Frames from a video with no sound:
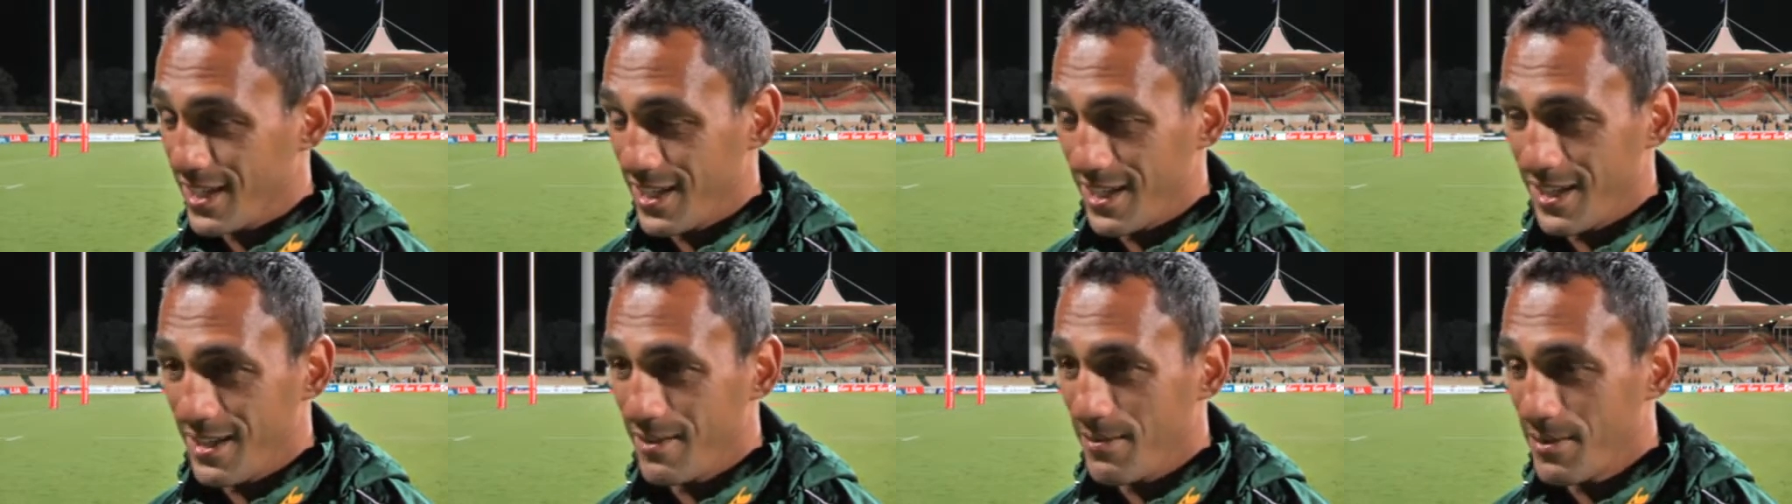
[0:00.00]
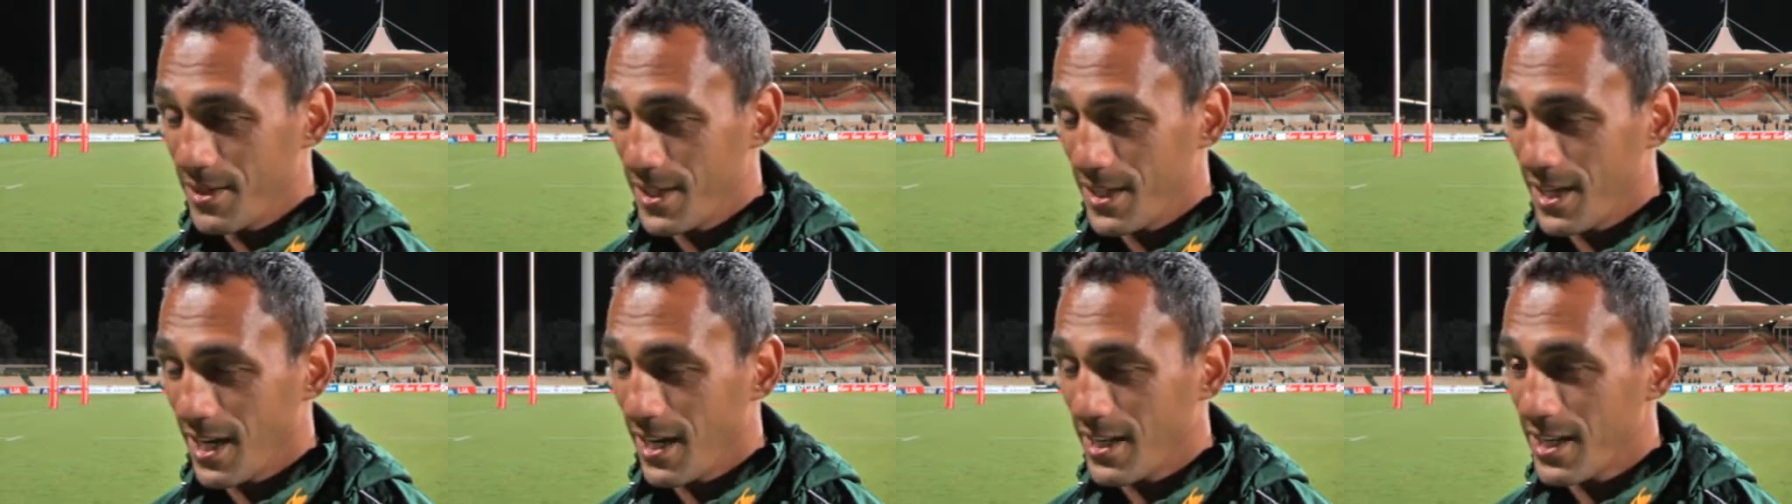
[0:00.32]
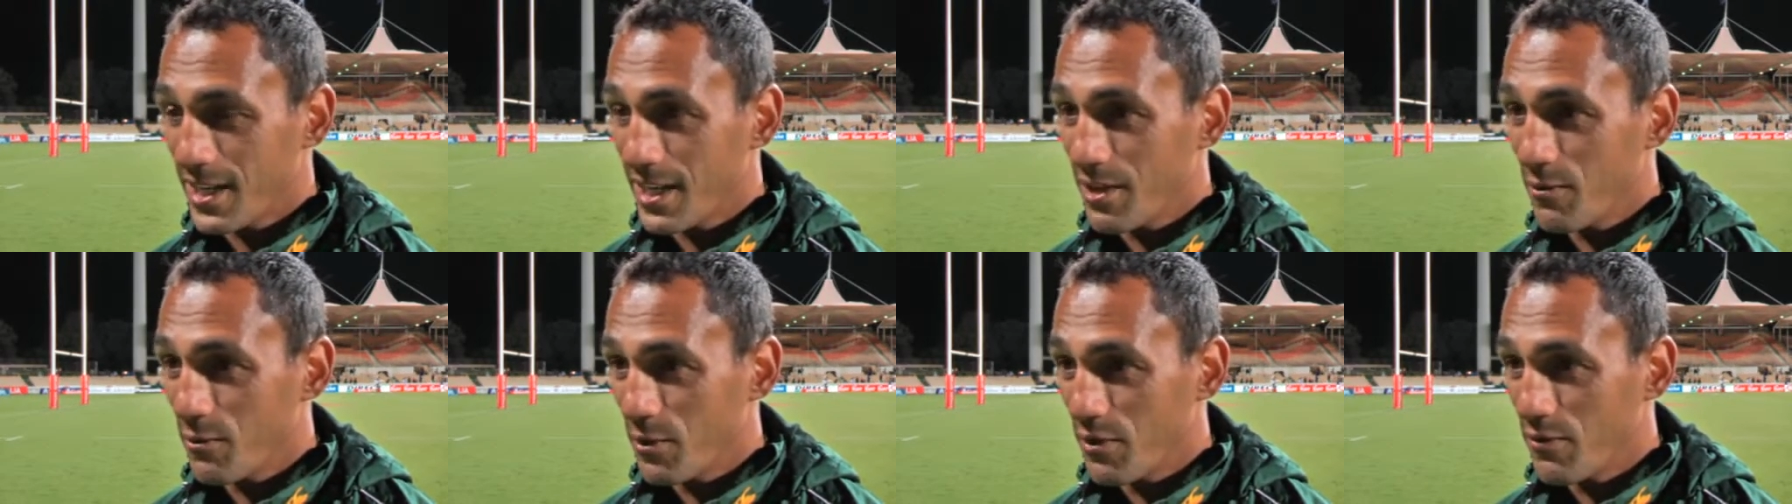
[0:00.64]
Uh, I
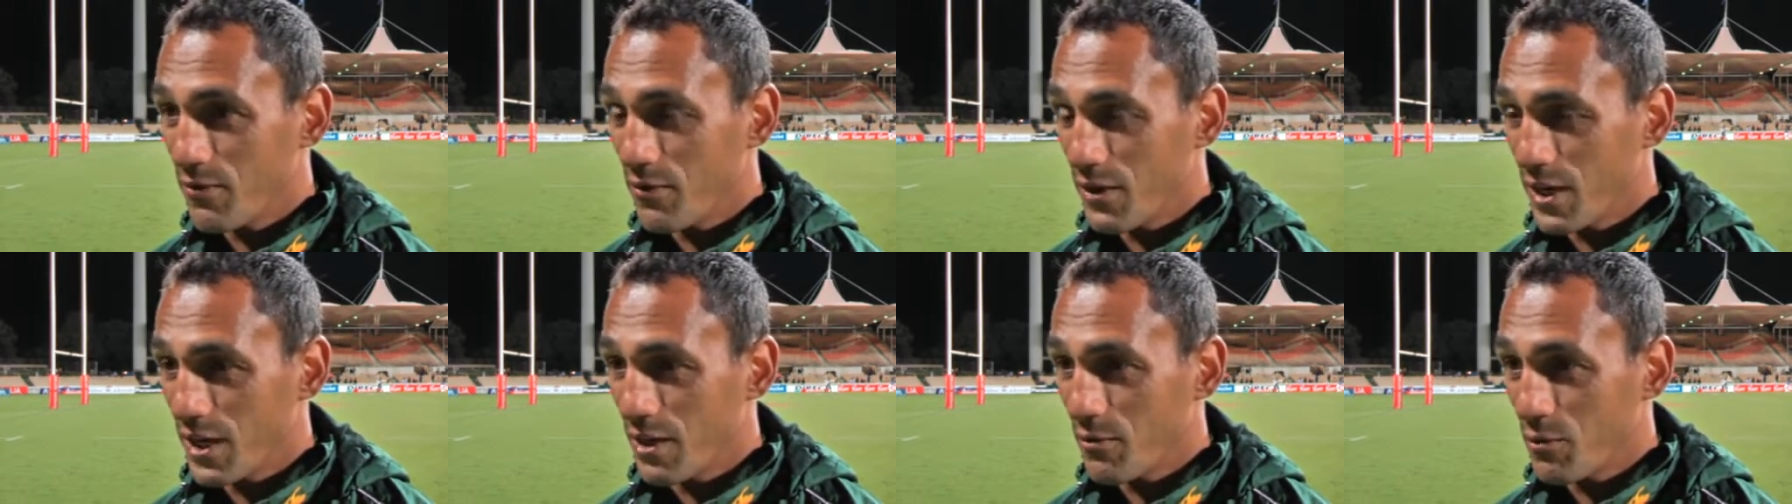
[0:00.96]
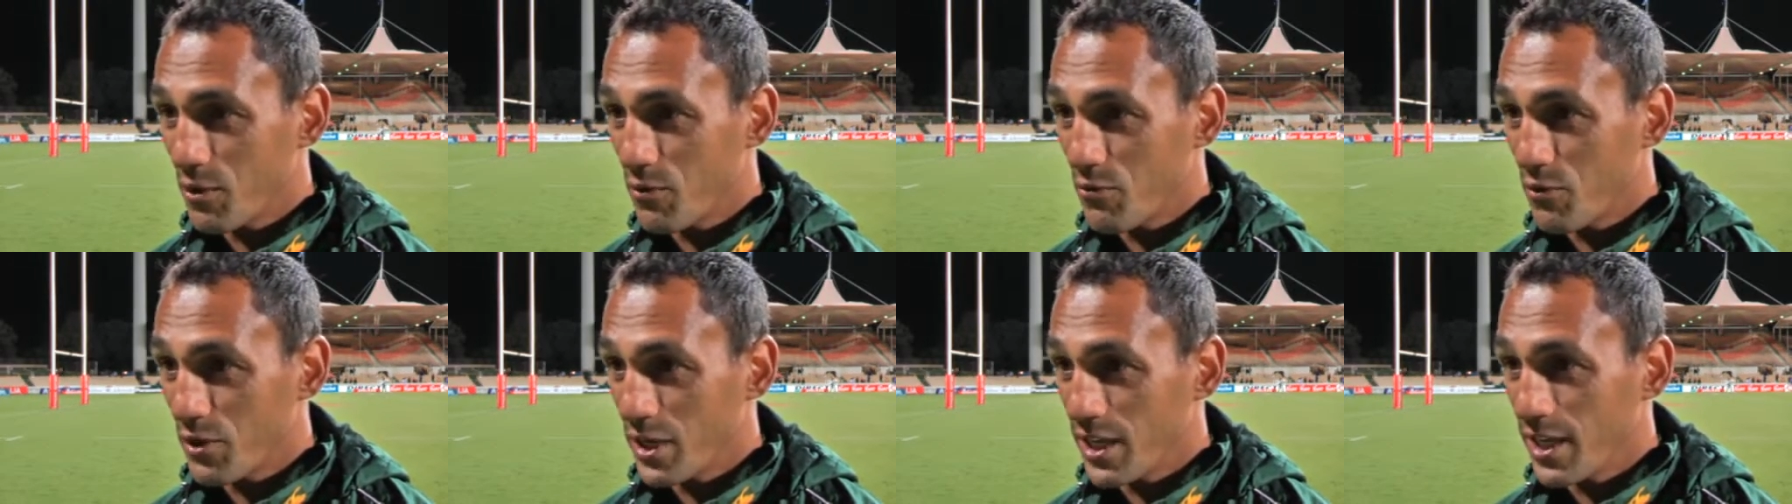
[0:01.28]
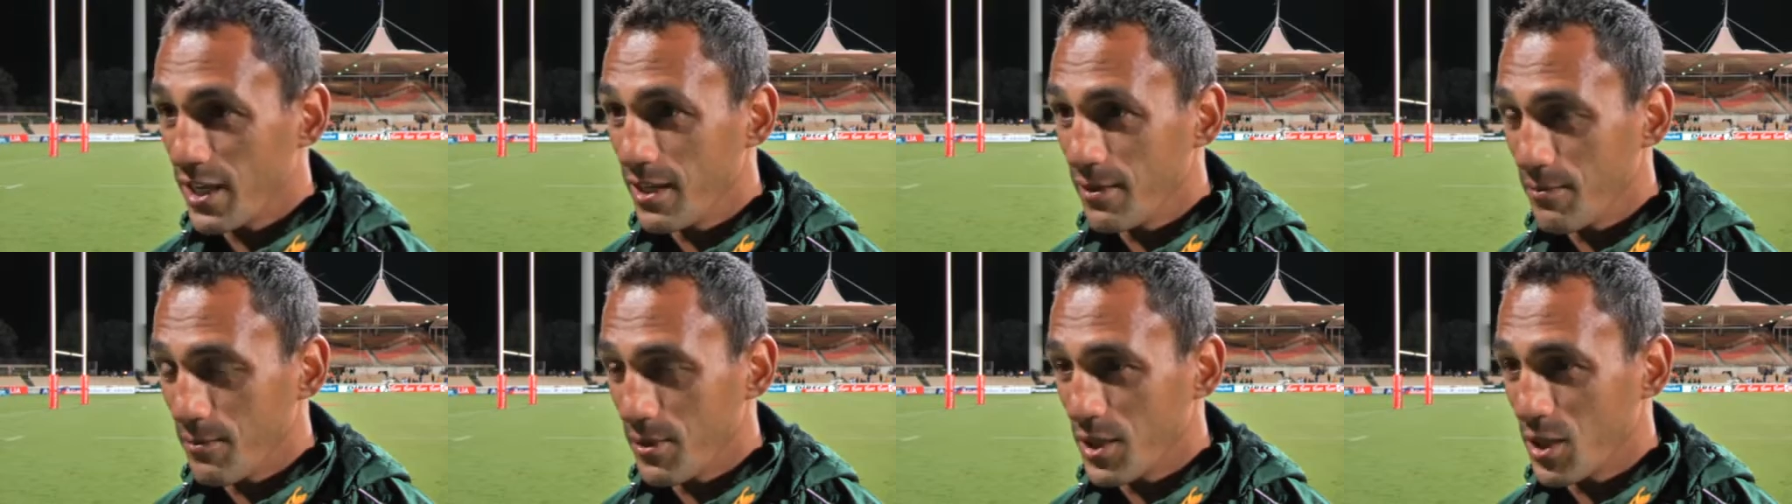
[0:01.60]
think we've uh, we've
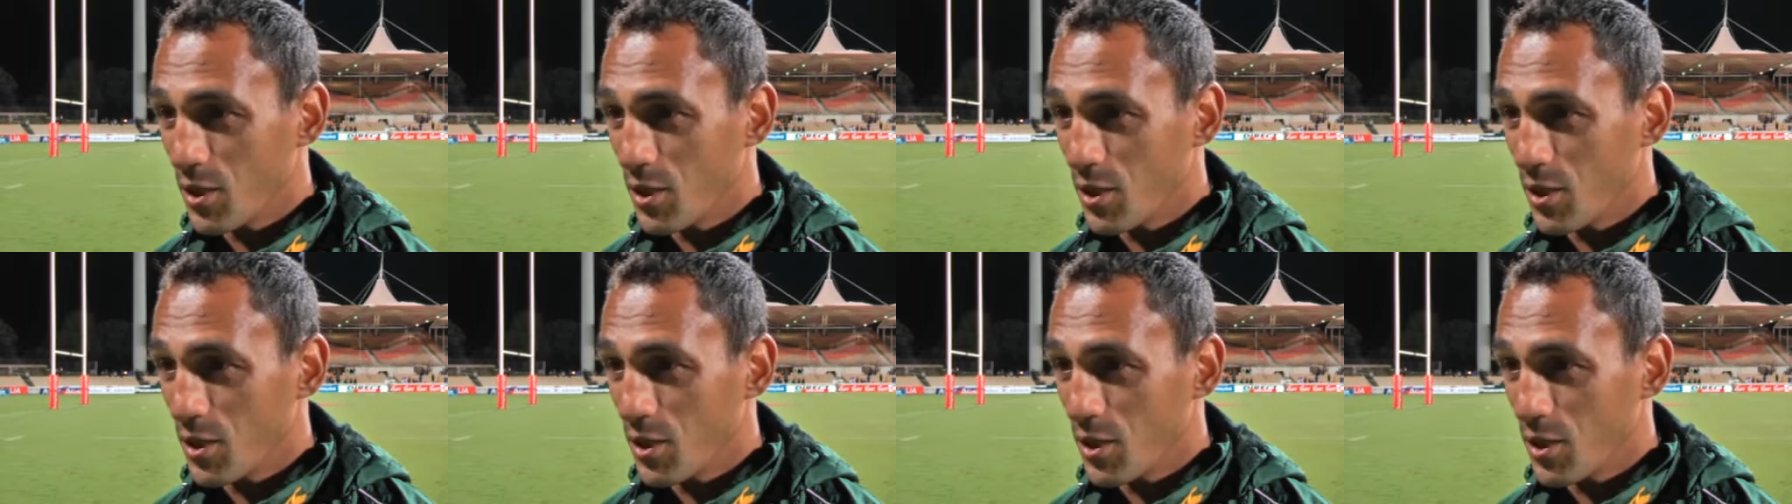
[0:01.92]
really